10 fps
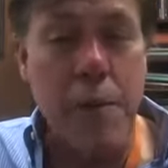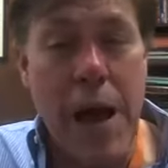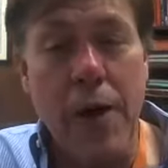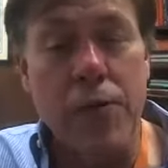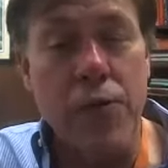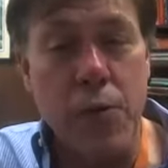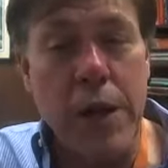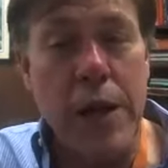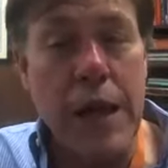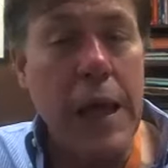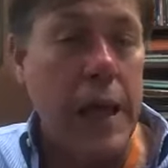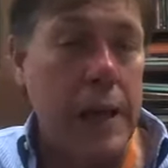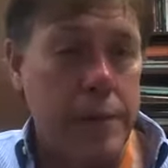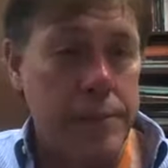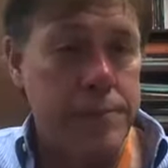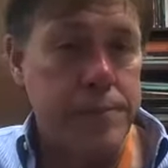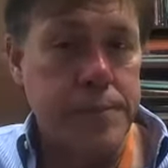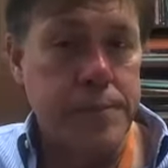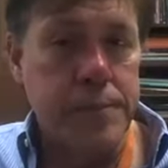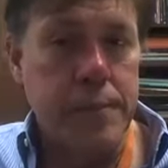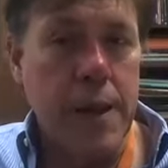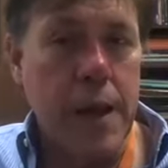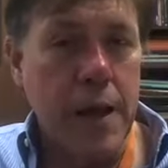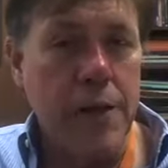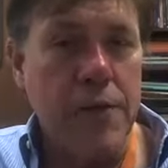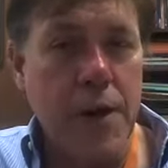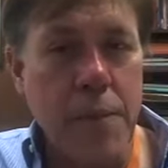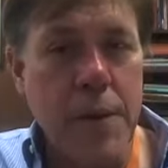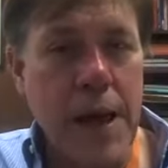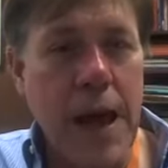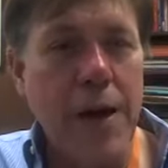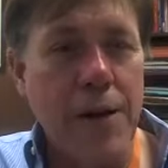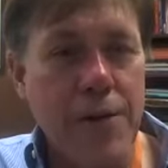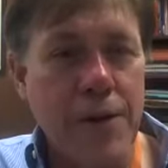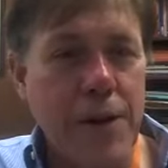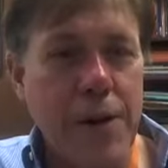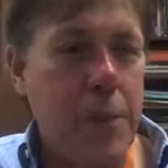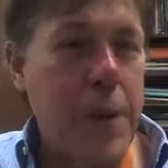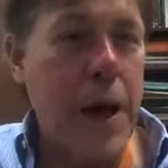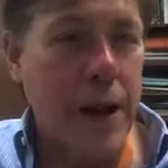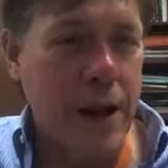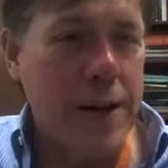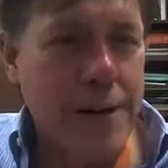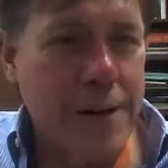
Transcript: mouse went in and it's coming out as a little pellet,